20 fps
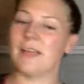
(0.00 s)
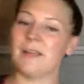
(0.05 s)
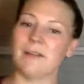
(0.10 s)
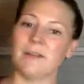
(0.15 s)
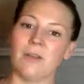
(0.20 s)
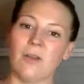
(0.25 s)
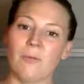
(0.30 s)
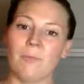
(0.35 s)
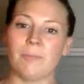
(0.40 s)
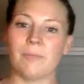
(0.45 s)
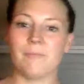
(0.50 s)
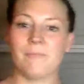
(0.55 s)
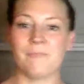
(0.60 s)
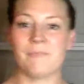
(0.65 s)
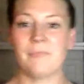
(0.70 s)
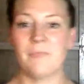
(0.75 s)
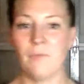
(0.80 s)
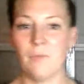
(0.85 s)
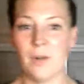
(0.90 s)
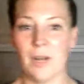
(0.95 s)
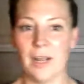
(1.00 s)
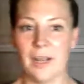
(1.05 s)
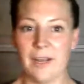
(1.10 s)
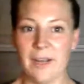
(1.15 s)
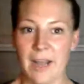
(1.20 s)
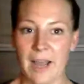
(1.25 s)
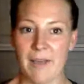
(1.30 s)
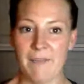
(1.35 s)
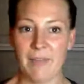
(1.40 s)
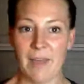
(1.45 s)
light. Nope, we're not
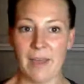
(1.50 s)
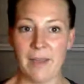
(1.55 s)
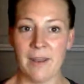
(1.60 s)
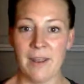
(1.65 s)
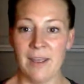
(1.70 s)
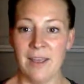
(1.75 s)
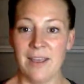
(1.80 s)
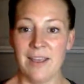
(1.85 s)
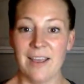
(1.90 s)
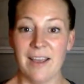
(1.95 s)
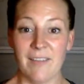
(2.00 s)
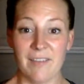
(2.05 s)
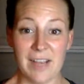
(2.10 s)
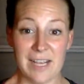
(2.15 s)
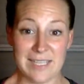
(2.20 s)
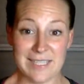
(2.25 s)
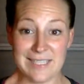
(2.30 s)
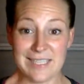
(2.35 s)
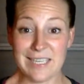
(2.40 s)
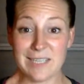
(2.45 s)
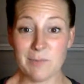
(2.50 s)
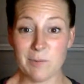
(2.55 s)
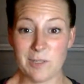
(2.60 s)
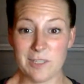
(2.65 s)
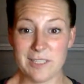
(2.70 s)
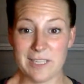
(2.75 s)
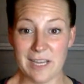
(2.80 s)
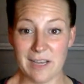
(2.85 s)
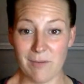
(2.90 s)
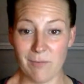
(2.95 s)
going to have that. I've got
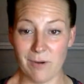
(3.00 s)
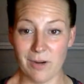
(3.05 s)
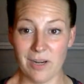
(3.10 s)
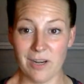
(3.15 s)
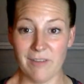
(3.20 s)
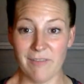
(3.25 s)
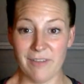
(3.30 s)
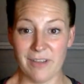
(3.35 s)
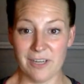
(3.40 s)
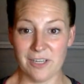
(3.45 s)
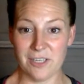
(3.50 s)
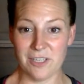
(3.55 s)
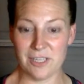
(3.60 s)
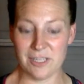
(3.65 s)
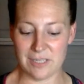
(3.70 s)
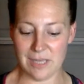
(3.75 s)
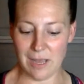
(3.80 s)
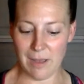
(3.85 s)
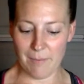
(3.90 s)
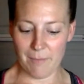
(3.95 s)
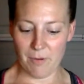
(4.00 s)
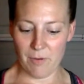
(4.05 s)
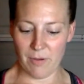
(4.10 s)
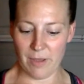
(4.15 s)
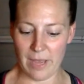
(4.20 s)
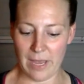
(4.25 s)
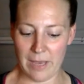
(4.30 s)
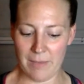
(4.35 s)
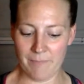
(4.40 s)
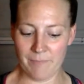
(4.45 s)
6%. We're going to finish this up.
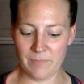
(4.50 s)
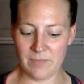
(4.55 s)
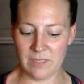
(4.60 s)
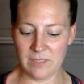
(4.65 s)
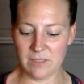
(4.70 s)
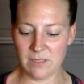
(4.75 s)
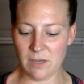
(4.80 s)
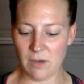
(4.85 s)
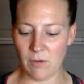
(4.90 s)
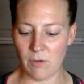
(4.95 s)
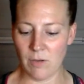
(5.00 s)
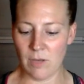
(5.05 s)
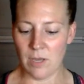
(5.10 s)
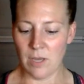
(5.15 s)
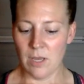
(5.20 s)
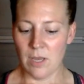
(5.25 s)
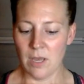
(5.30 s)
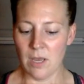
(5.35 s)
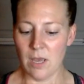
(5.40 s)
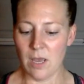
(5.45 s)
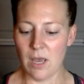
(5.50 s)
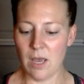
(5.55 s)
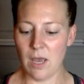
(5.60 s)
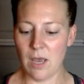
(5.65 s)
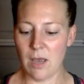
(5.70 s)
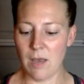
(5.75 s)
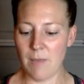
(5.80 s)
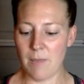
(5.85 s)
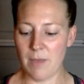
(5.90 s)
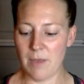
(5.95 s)
Okay. So,
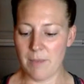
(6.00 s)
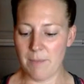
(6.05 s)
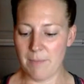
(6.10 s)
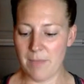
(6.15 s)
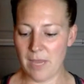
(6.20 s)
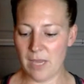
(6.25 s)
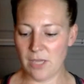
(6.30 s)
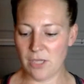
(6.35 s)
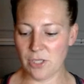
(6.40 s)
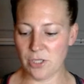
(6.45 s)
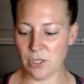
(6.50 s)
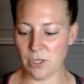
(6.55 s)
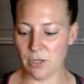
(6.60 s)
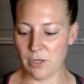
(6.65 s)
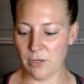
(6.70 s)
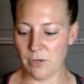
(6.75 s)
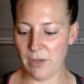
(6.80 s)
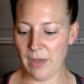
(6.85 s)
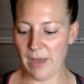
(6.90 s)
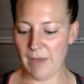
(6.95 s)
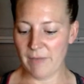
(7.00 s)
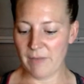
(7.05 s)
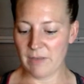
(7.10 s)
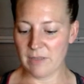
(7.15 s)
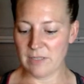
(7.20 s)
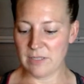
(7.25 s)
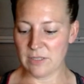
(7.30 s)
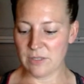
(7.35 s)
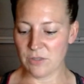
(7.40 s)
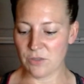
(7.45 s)
make sure you have
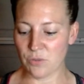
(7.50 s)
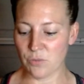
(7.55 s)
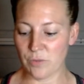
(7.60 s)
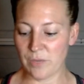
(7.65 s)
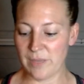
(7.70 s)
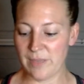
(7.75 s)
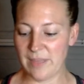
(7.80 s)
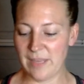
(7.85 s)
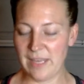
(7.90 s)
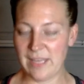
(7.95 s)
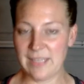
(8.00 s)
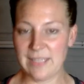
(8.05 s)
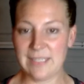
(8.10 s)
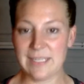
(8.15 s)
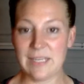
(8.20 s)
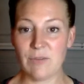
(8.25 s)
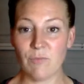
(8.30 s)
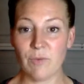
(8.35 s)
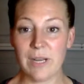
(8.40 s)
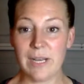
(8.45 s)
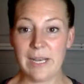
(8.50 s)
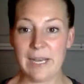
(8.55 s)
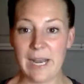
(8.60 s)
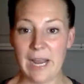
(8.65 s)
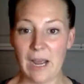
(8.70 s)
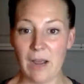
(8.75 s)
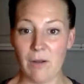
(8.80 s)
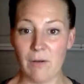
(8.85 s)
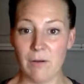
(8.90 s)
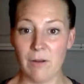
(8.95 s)
those 3 things written
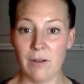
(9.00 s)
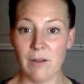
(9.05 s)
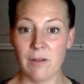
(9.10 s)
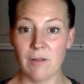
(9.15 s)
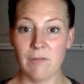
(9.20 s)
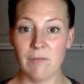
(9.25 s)
down.